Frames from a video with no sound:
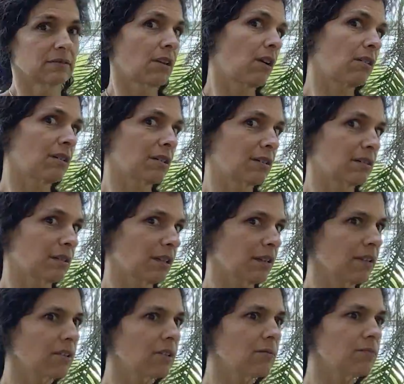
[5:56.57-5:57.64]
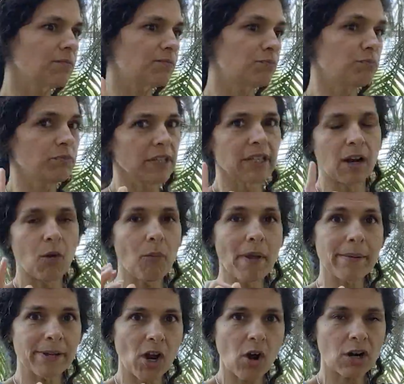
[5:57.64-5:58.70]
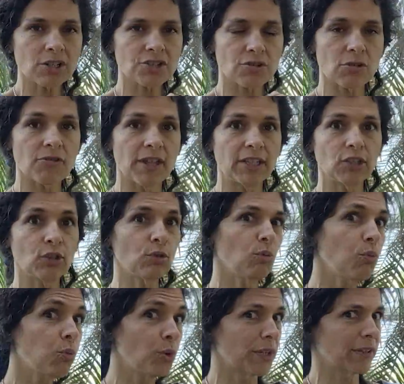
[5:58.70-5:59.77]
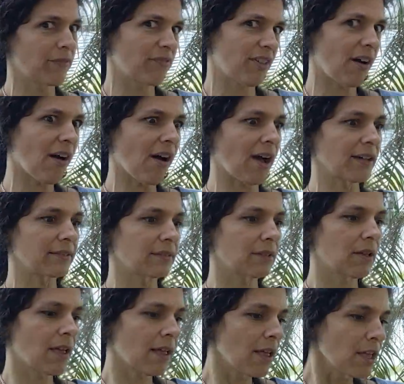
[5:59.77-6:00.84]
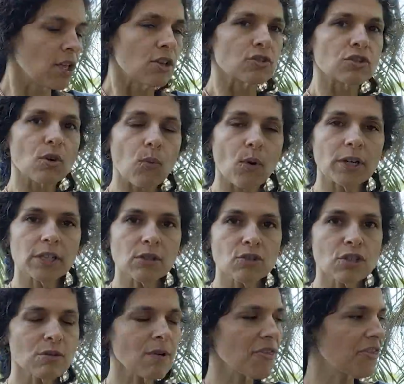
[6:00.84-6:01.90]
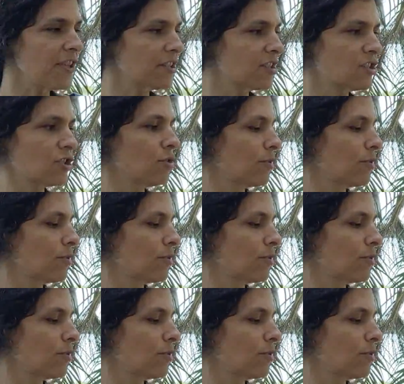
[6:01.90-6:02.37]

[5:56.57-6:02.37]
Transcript: are a little, maybe harsher than you would have thought. So what do you do with these two